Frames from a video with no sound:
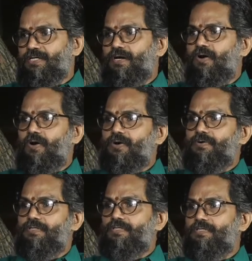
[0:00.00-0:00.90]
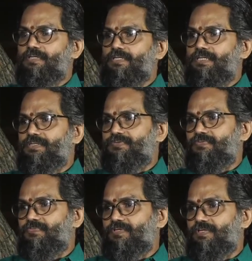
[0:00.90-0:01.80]
or
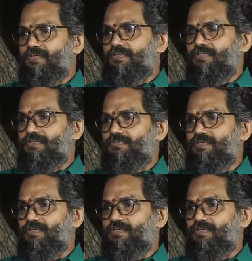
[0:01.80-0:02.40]
the